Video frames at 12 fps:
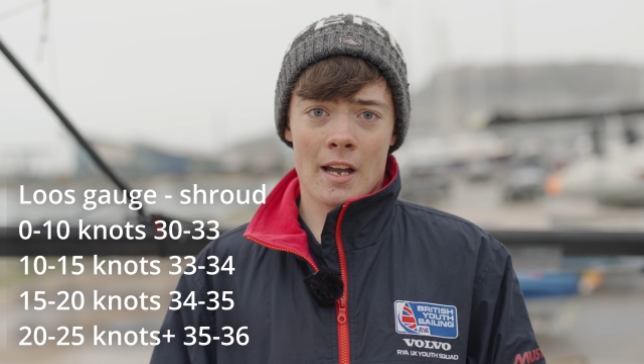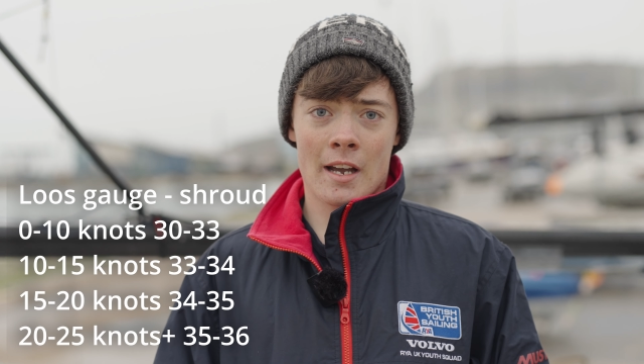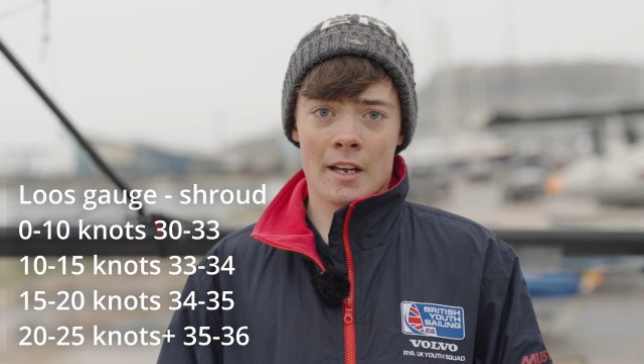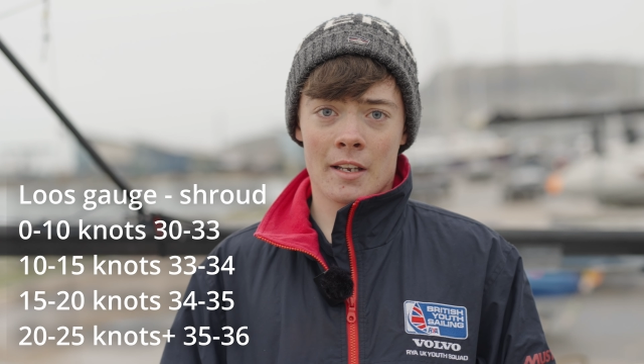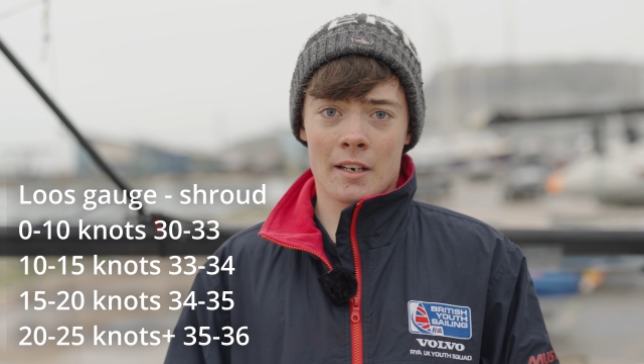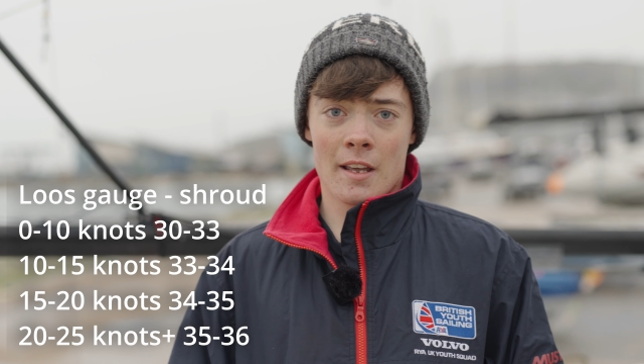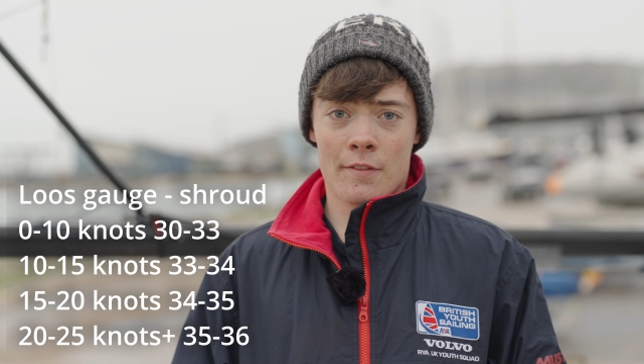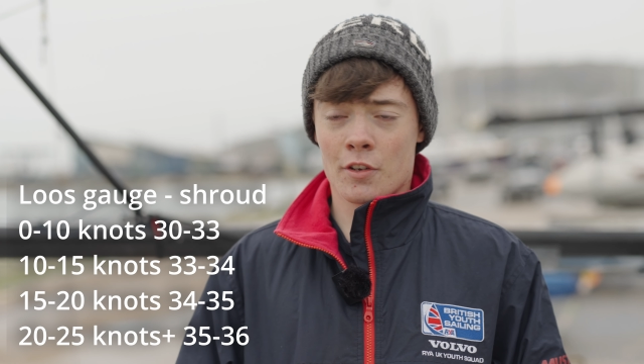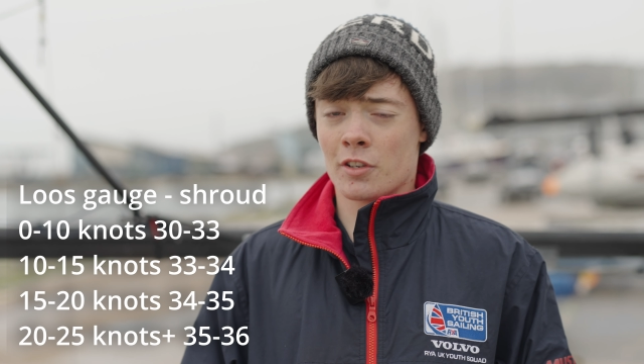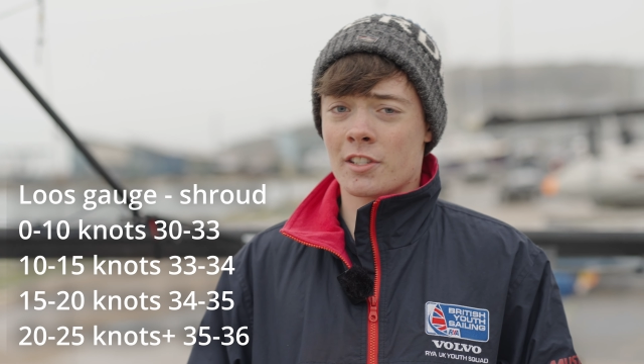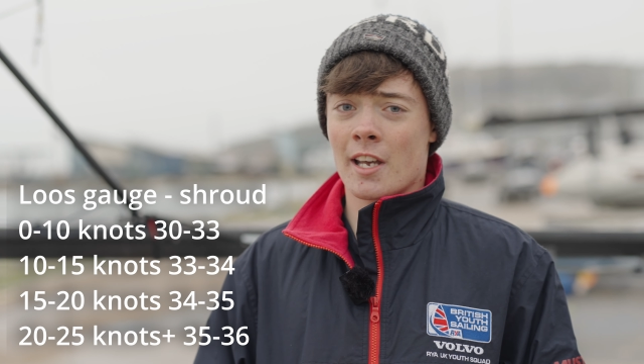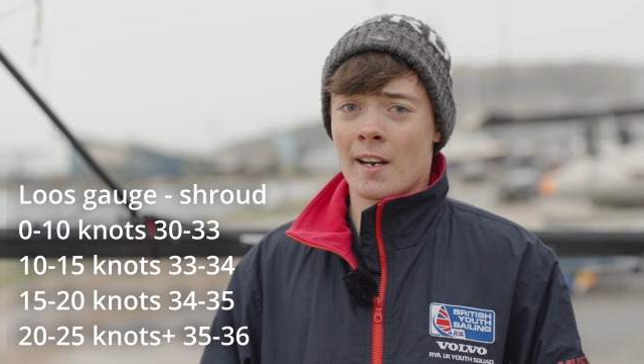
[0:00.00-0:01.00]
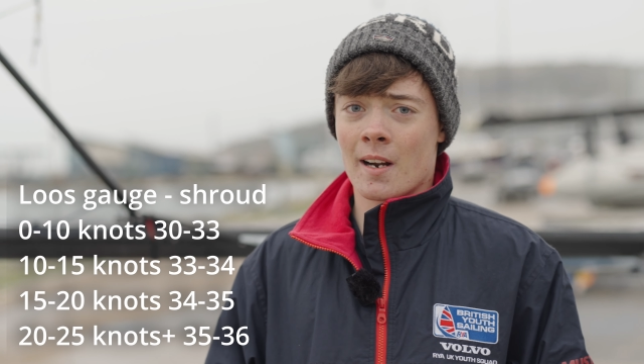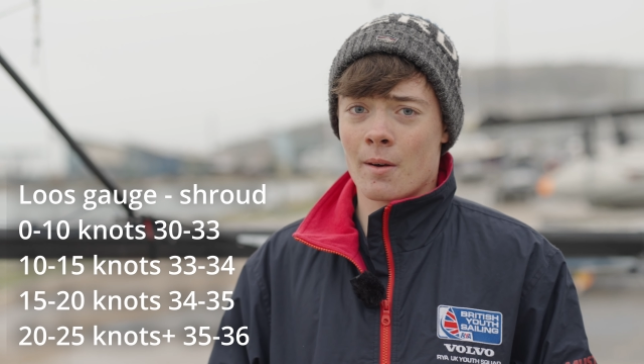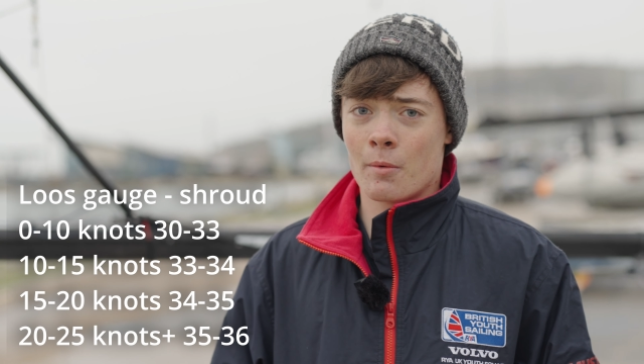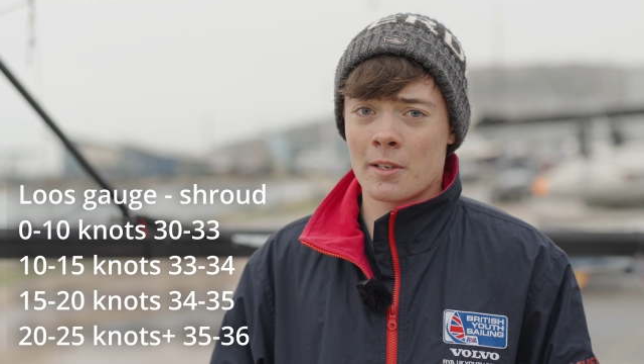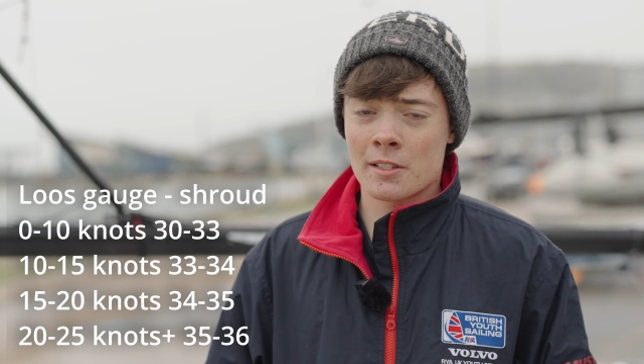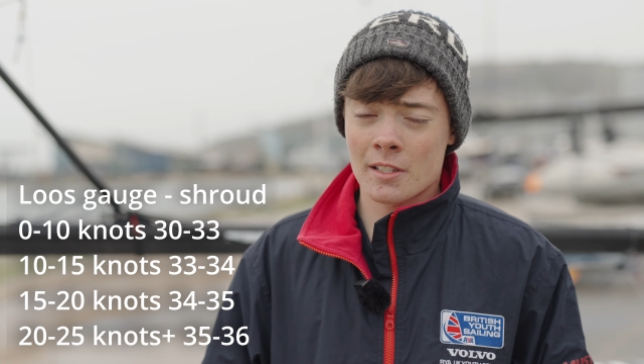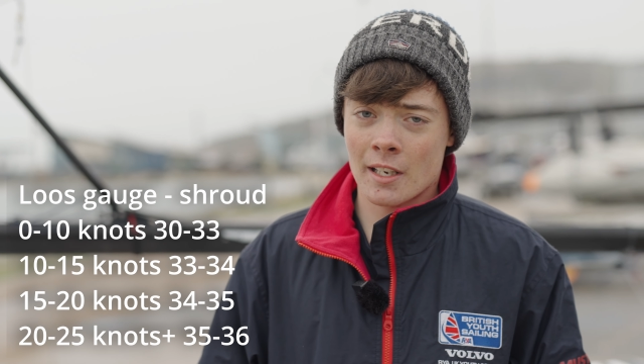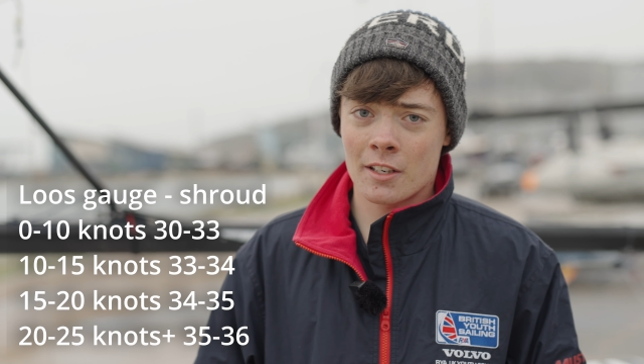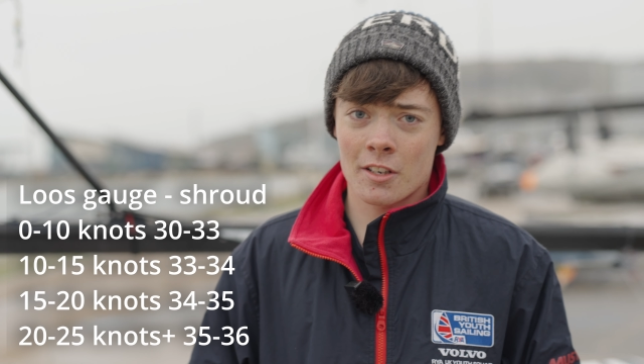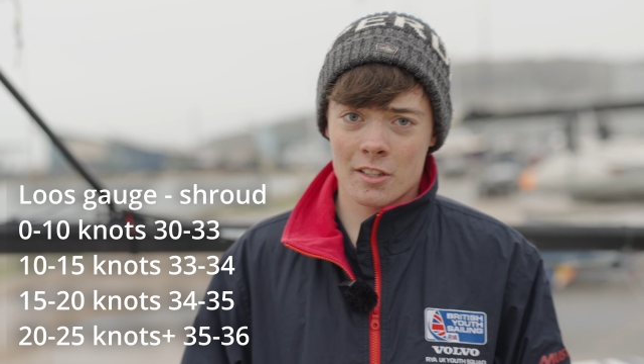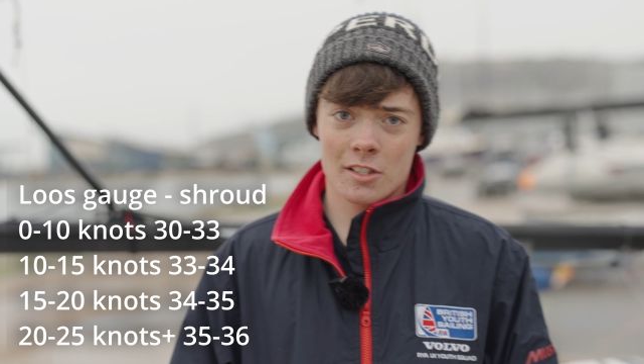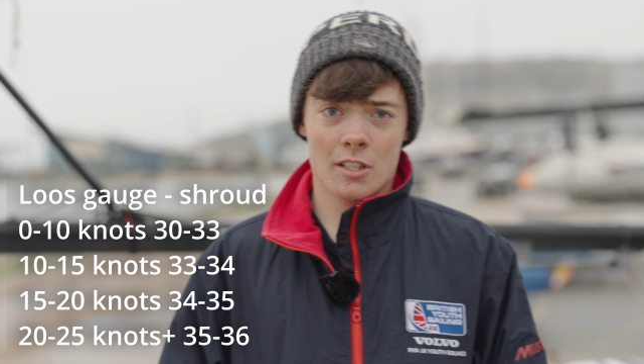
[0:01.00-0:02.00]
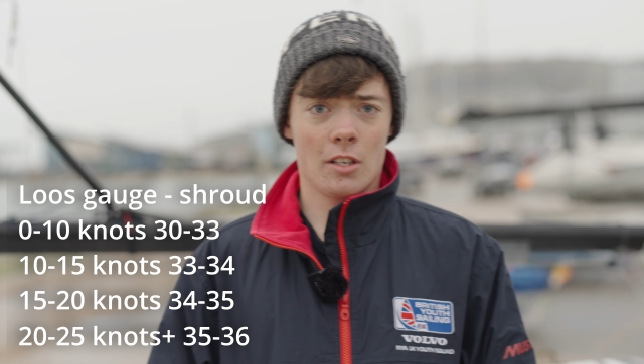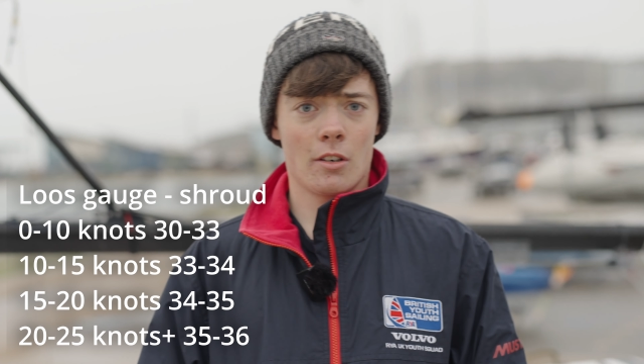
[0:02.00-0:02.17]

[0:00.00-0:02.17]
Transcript: And if you're sailing upwind and you can see